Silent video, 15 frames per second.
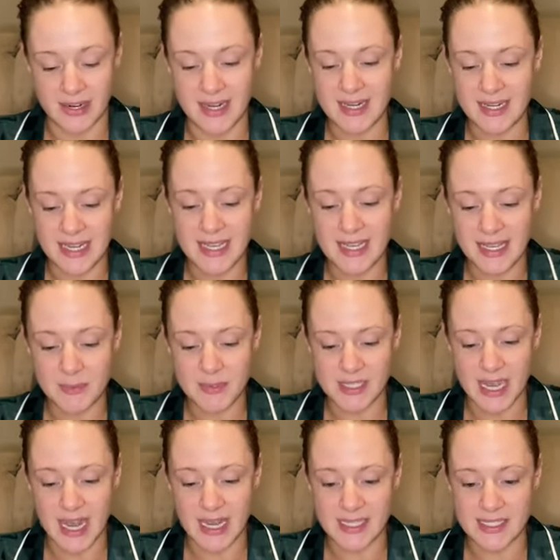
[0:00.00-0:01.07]
Nikki was
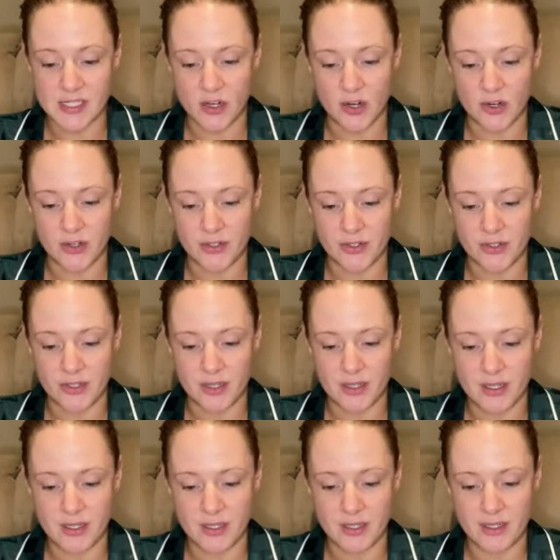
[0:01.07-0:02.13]
asked on
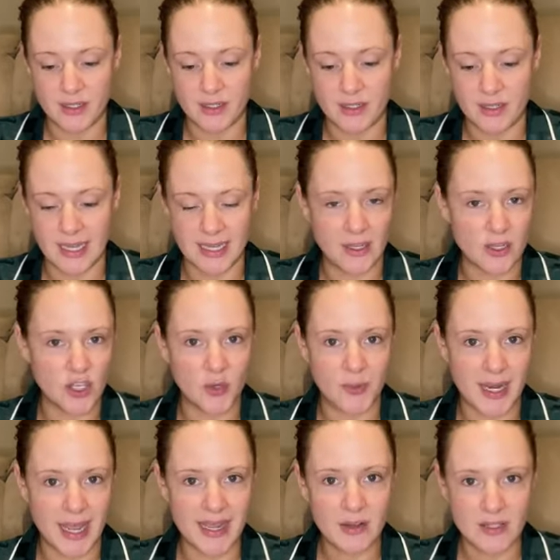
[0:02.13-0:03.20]
like a
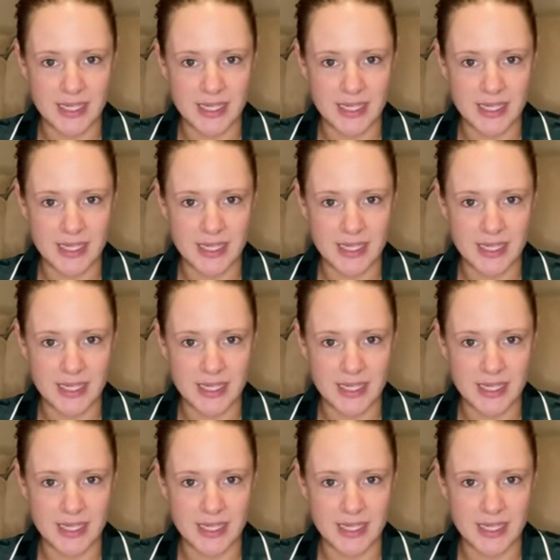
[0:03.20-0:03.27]
Q&A on